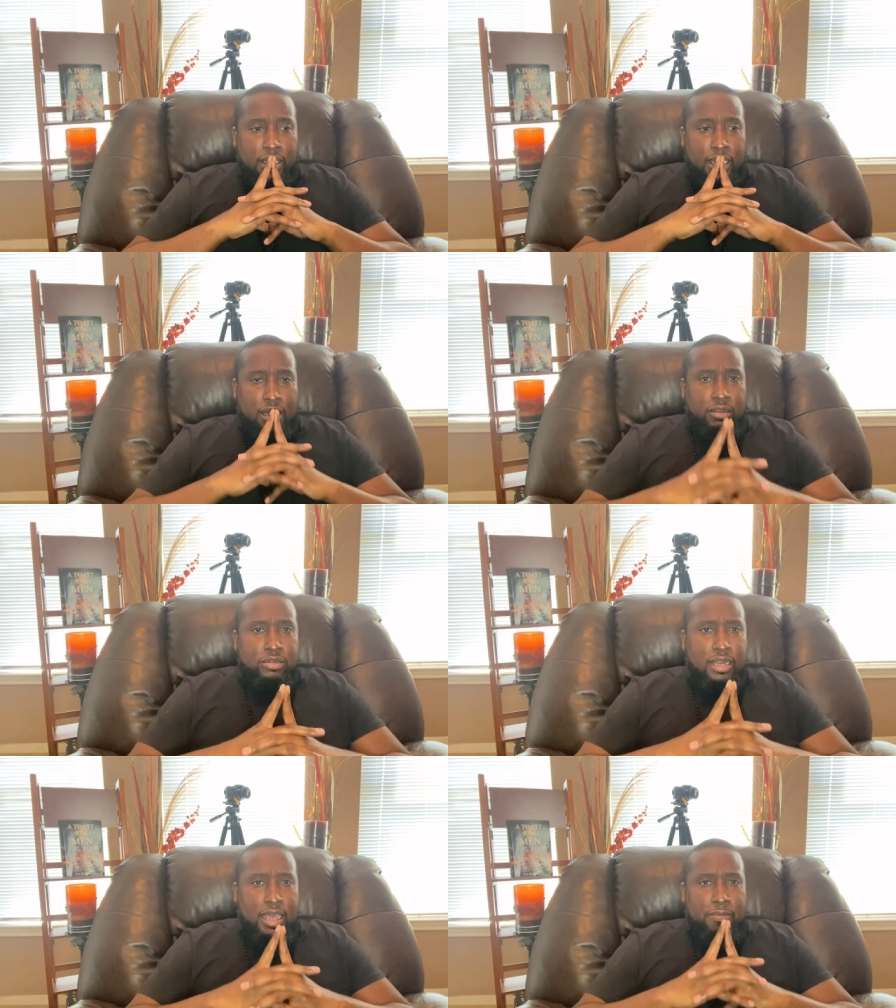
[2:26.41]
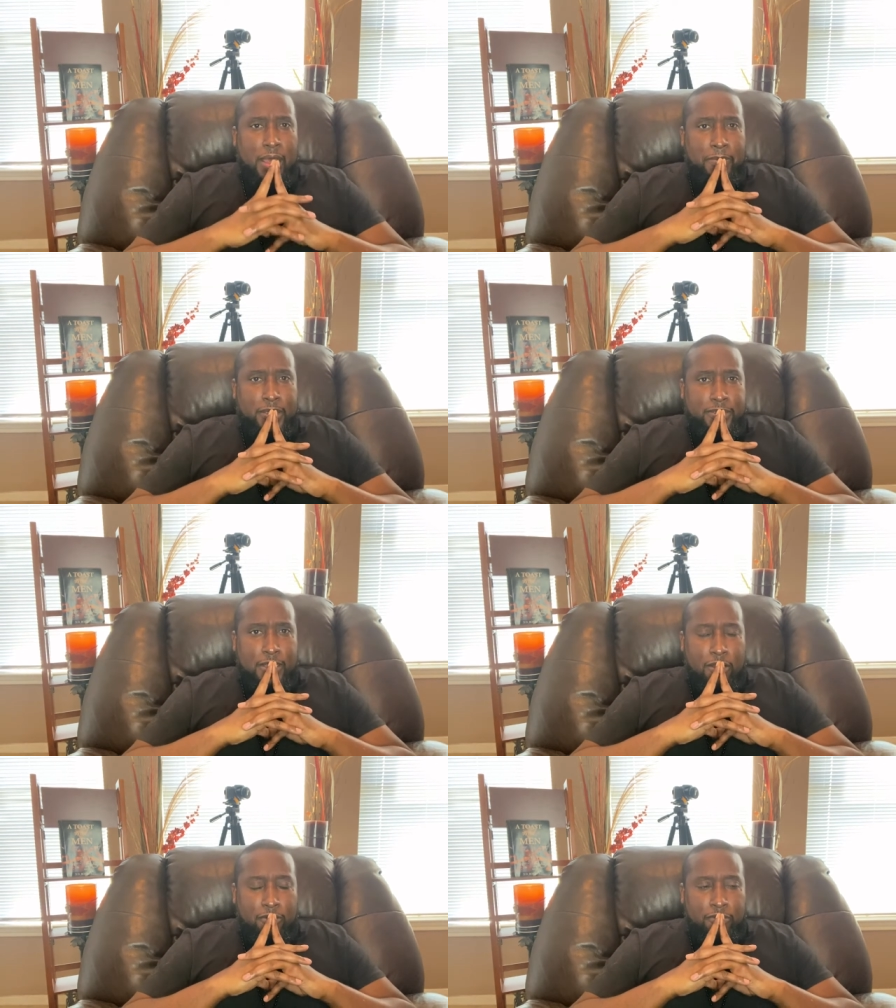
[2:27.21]
And I learned a lot about
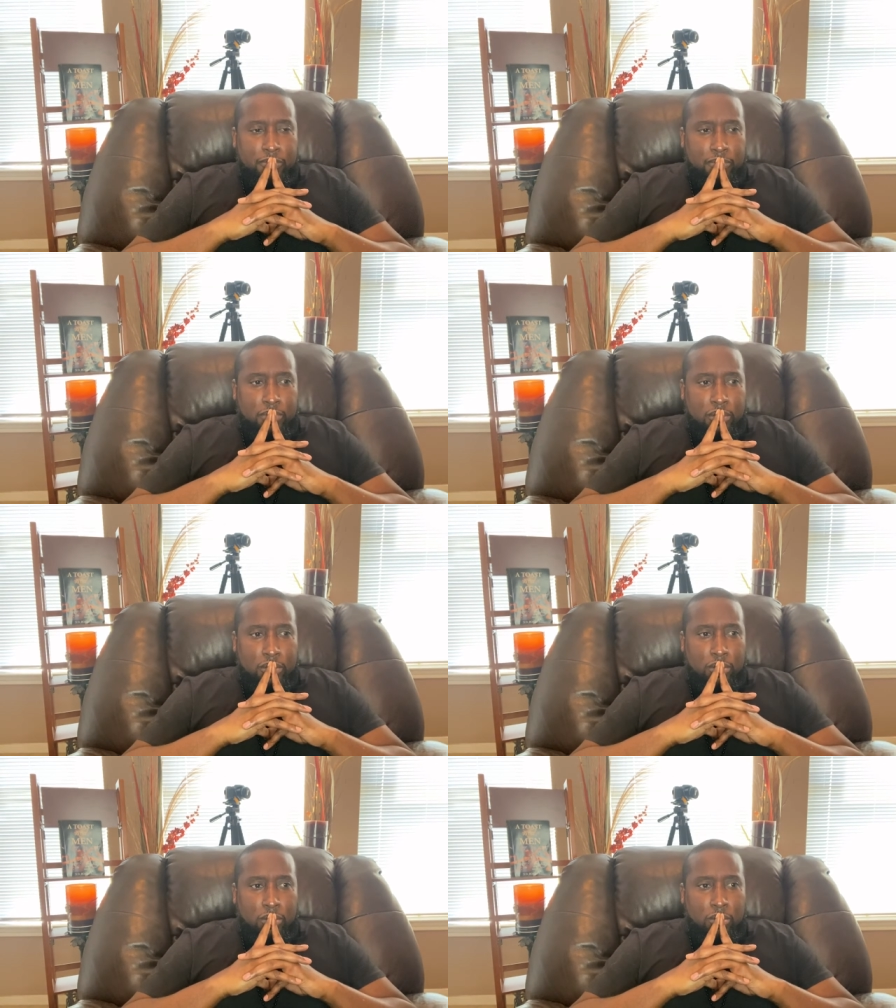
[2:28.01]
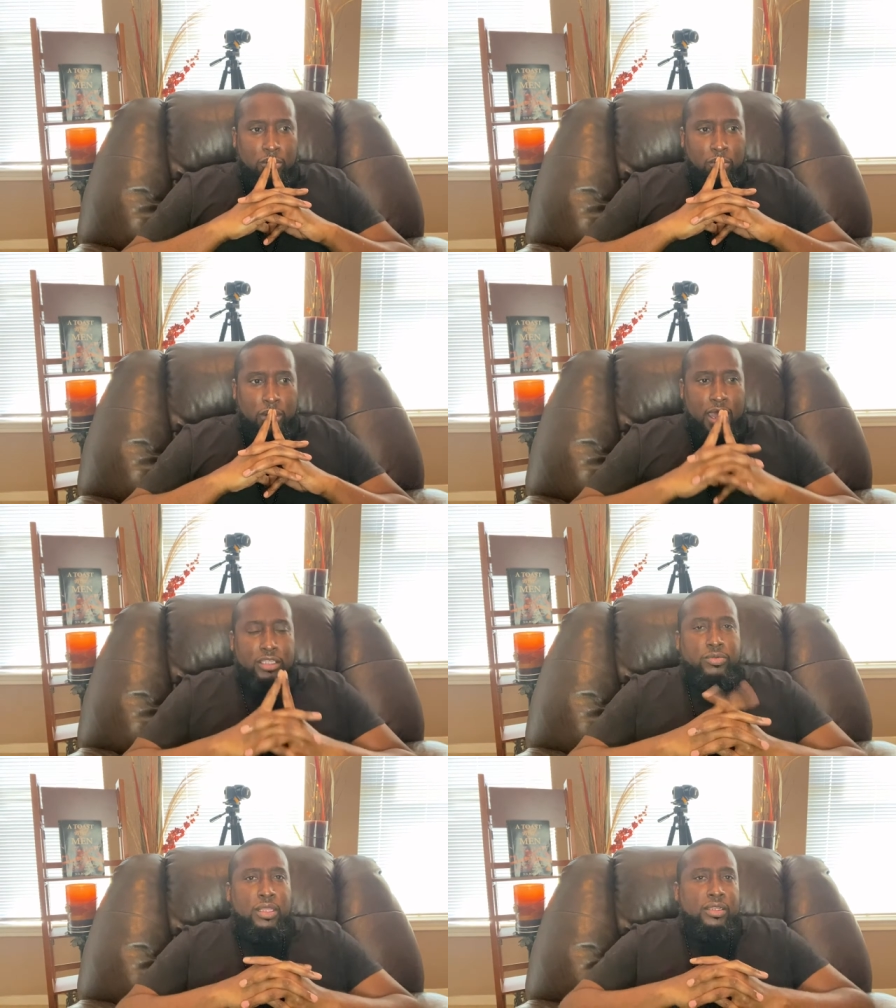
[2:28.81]
myself, what I
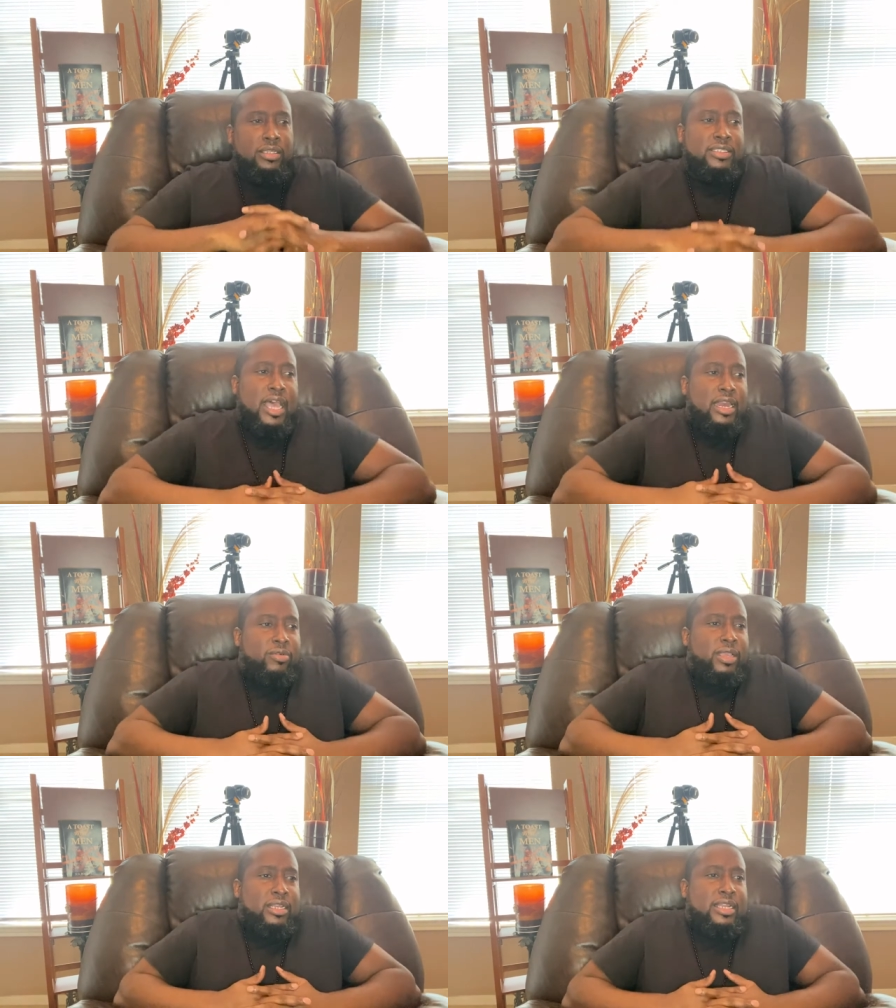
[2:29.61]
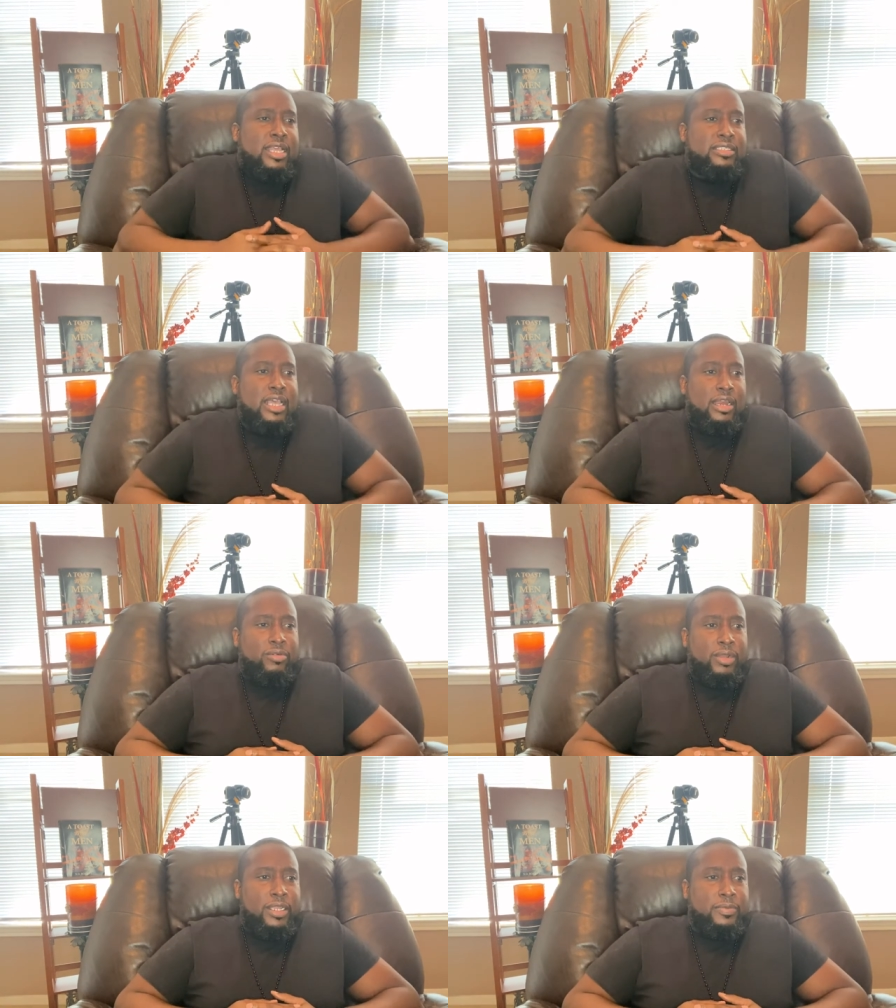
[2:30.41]
was willing to tolerate and not
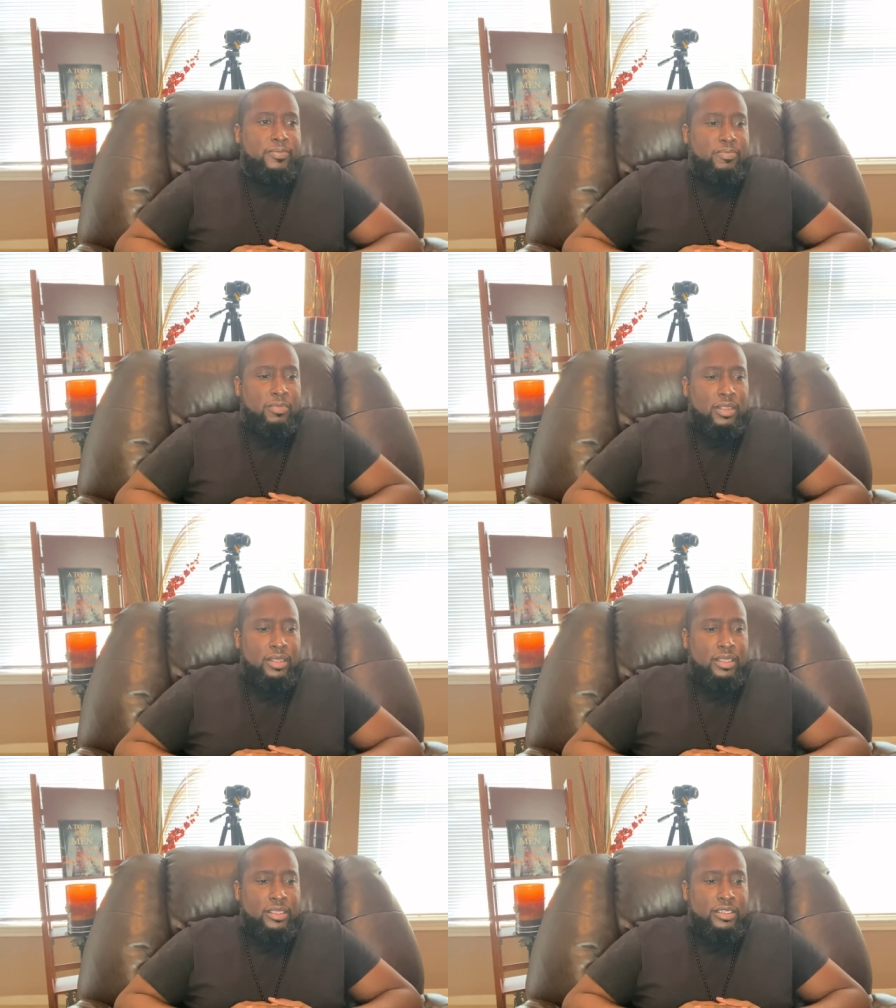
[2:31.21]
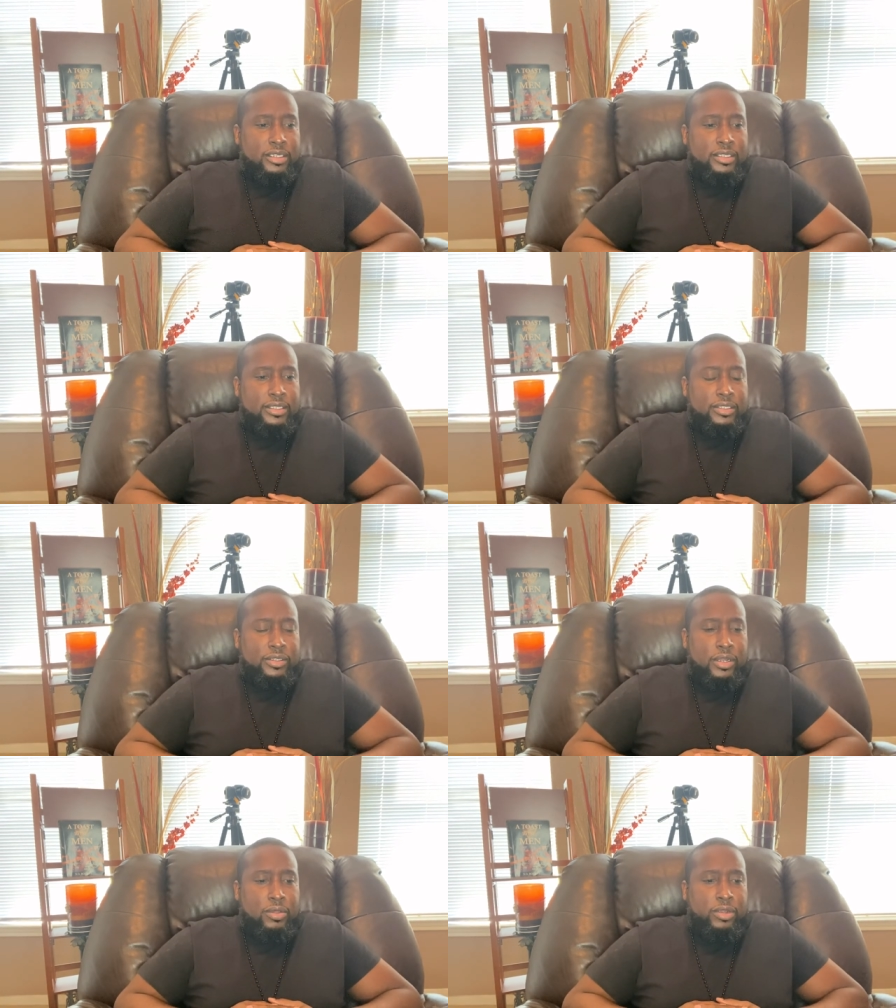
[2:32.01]
tolerate.
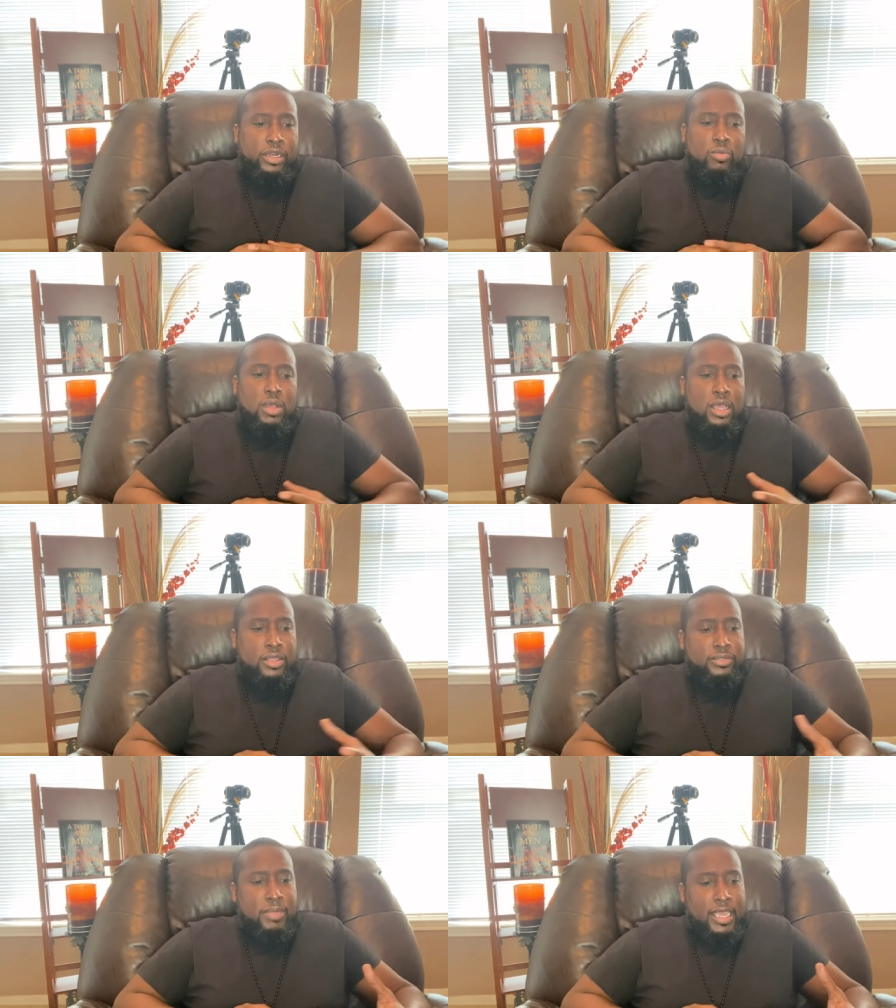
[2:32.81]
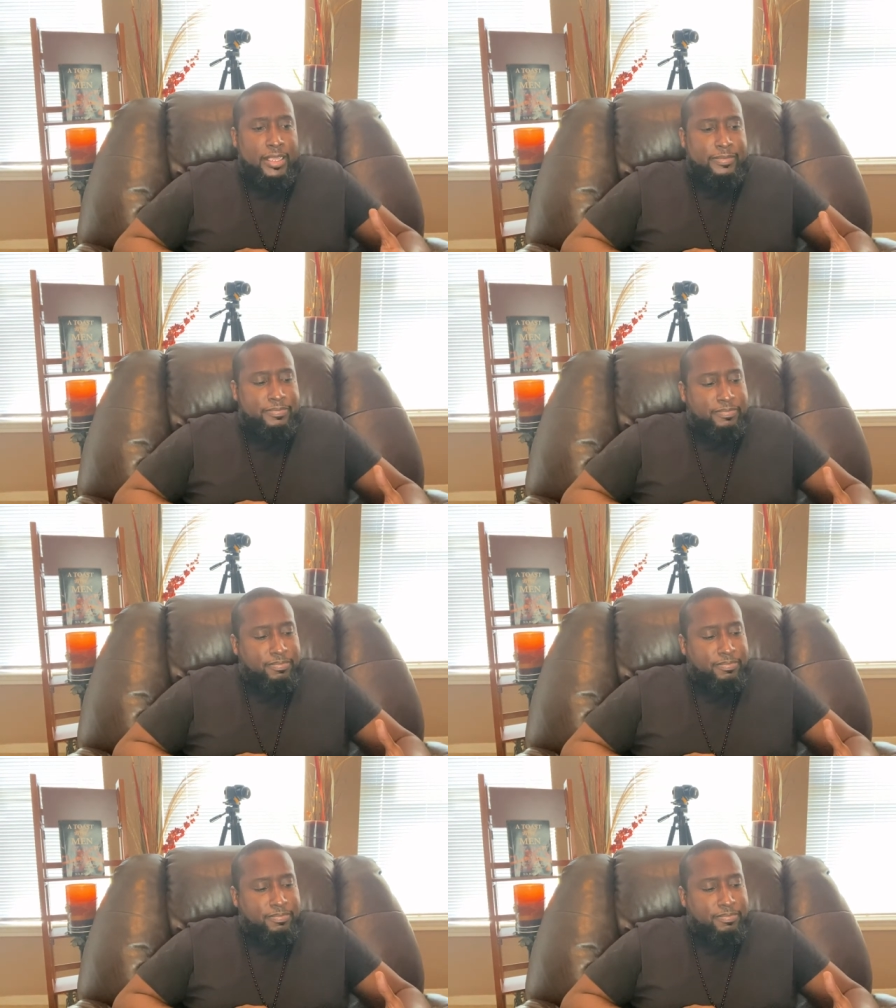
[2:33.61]
You know, here it was, man.